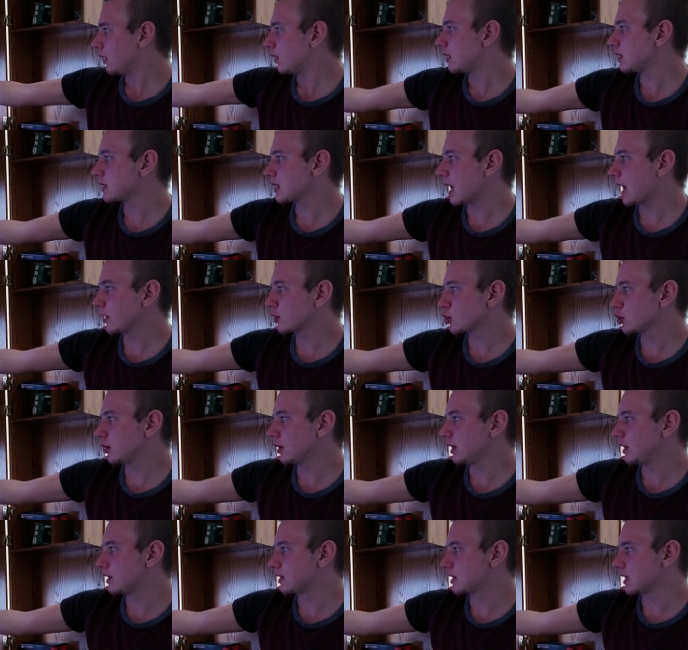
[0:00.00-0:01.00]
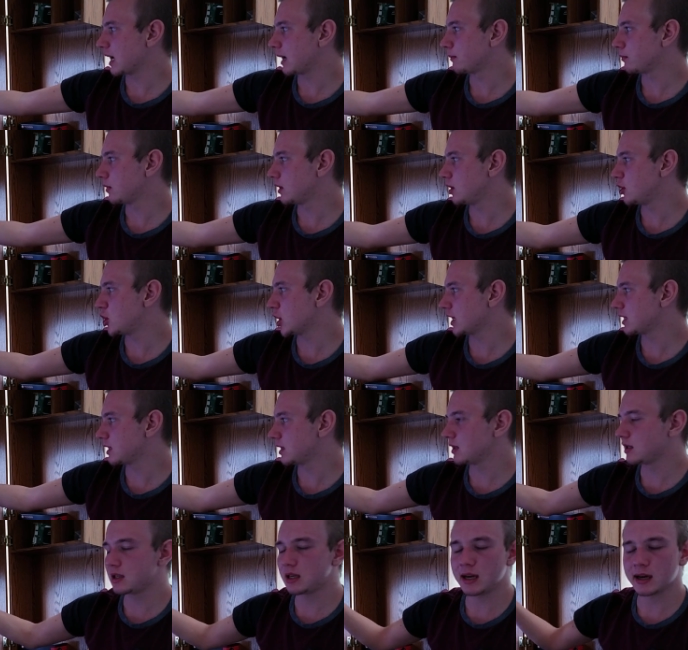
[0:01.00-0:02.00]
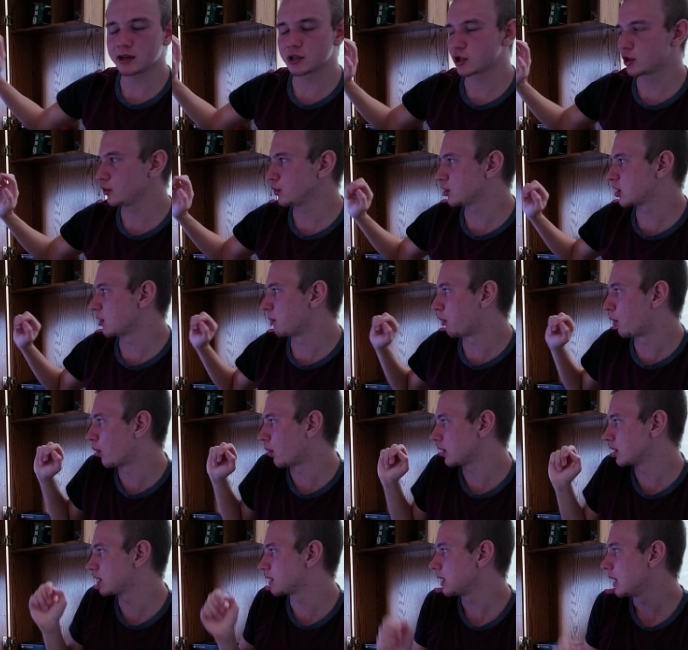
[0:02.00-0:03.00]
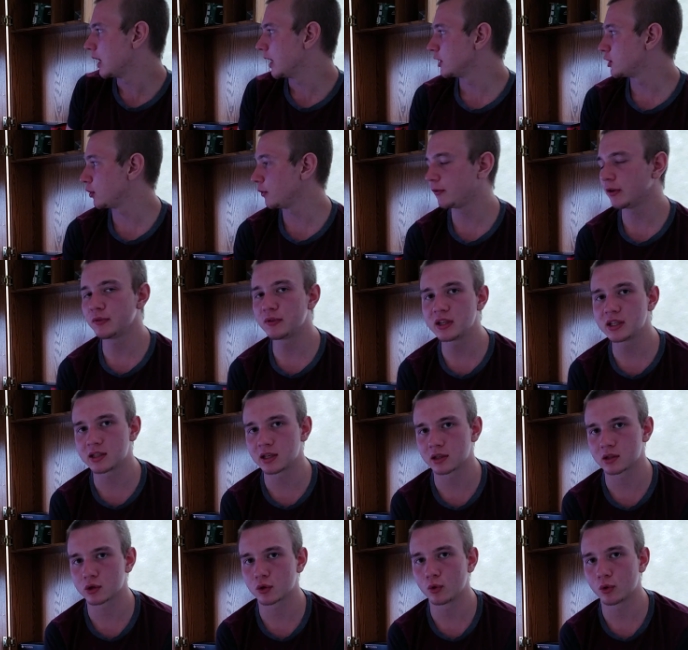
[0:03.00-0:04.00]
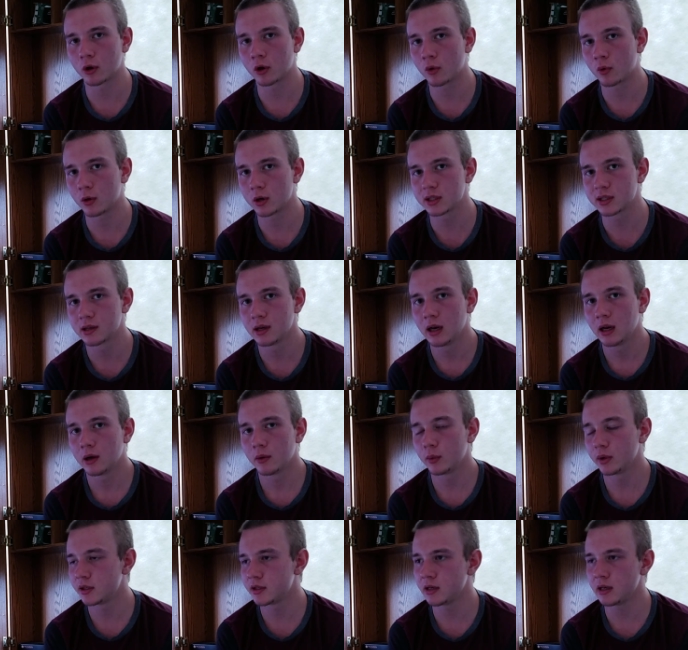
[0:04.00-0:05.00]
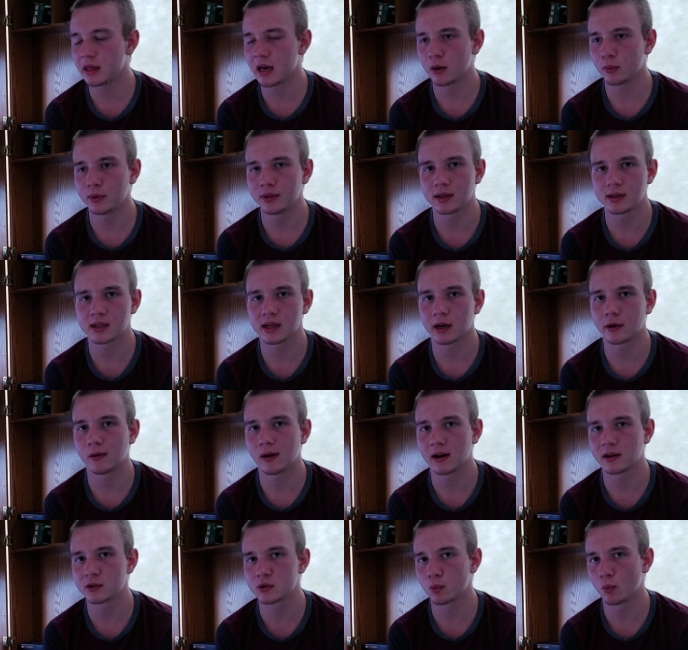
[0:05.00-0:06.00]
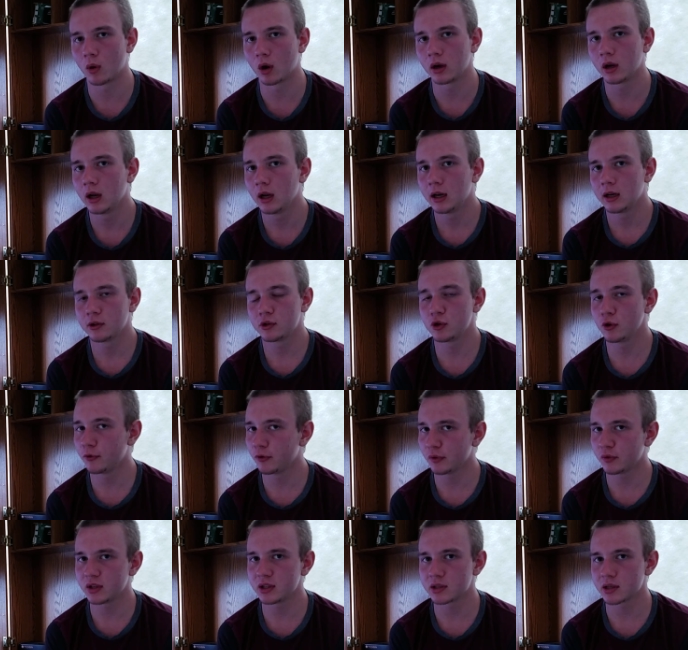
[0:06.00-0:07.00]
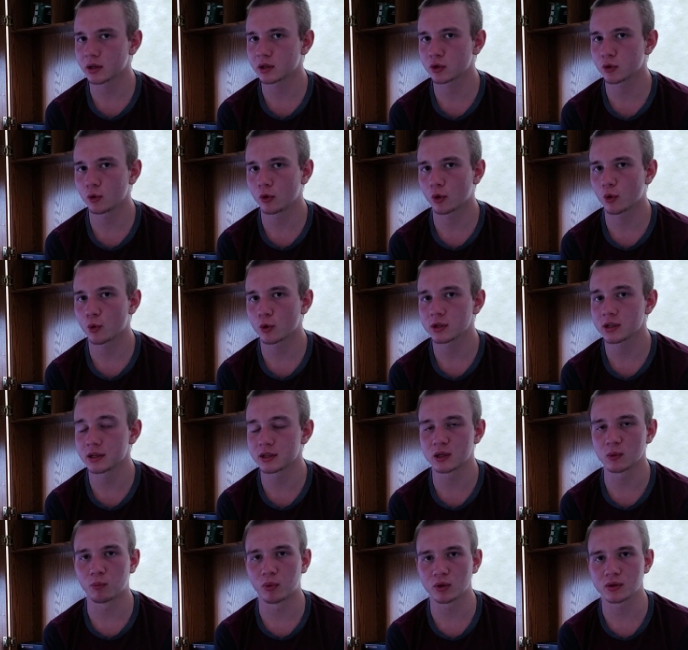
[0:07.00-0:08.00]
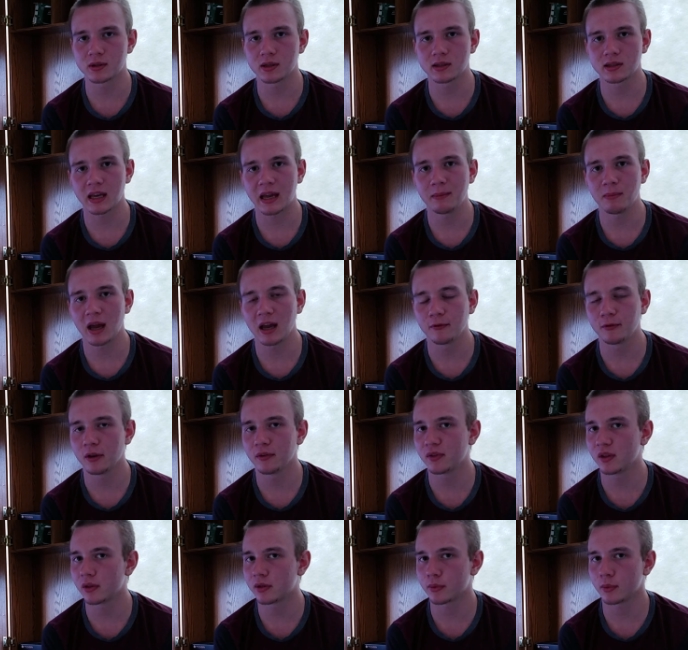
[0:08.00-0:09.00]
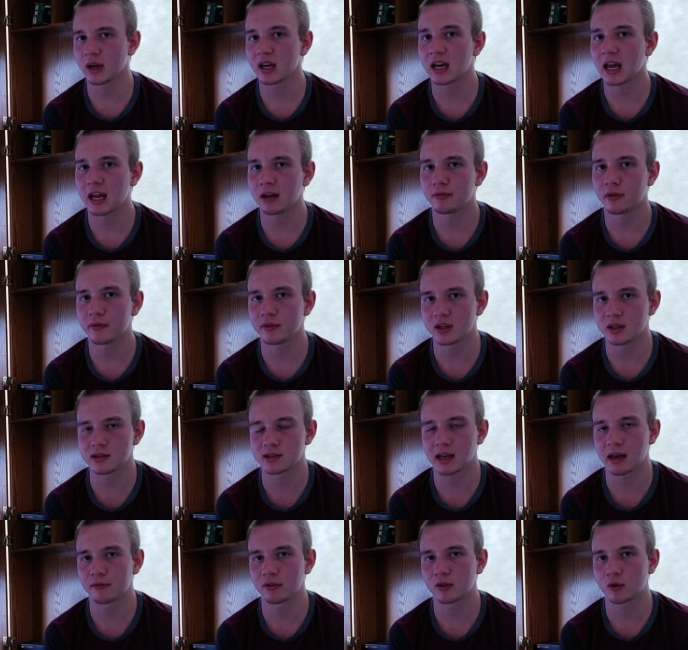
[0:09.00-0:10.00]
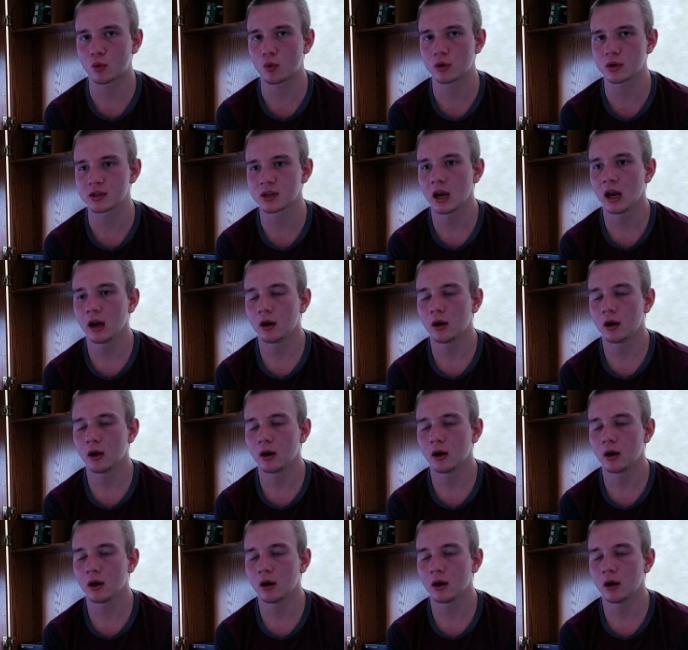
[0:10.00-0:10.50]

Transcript: It's actually the same. The Jetson T X two supports two fifty-six CUDA cores. We see that with the Tegra X one, two fifty-six CUDA cores. It supports the same A fifty-three and A fifty-seven cores,